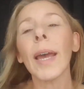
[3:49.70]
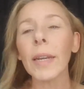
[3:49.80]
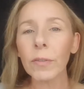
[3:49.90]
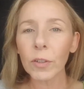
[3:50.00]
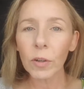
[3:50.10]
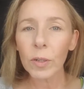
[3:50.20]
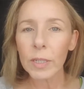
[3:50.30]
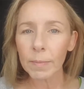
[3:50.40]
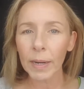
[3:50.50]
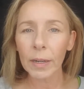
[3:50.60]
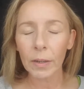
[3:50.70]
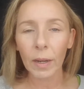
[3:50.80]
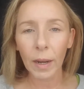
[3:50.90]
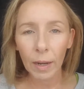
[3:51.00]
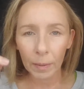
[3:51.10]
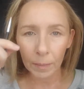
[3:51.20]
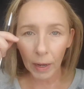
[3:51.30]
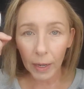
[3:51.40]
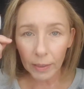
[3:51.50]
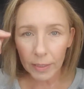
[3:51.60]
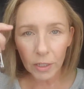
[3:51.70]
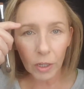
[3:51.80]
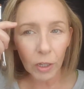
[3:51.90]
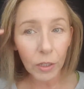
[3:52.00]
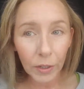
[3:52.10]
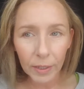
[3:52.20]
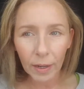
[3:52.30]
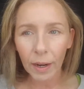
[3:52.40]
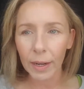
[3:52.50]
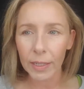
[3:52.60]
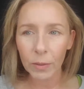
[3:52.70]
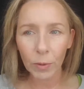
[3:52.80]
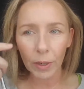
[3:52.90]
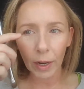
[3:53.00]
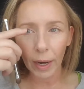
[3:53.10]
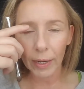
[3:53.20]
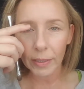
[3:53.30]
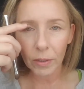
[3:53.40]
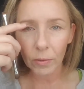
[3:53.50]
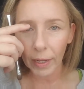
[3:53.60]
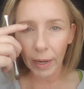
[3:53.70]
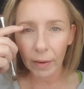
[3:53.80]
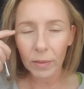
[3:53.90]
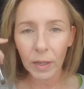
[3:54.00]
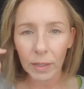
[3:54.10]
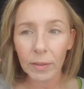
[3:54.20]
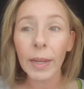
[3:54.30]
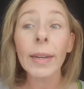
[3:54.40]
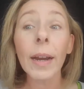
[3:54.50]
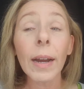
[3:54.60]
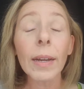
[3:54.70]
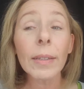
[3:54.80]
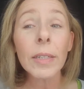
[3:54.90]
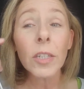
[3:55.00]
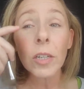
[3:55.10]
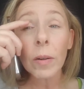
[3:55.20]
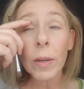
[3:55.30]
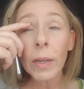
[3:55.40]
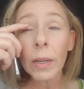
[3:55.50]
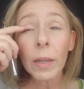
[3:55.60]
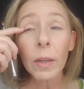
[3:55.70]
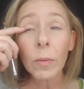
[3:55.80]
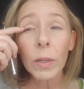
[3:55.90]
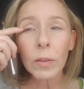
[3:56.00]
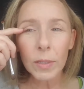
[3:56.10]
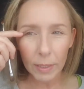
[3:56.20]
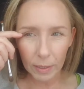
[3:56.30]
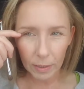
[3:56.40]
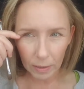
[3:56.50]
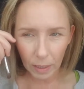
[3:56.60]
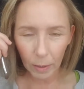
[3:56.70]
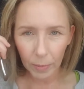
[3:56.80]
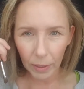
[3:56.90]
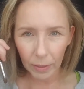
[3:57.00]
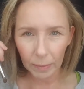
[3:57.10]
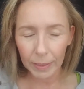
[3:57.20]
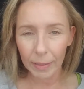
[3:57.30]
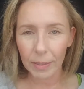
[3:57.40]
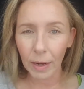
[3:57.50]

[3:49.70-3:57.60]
And if you notice, my eyelids are called hooded eyes, where I don't have a lot of like eyelids showing. What you see is the top part come down.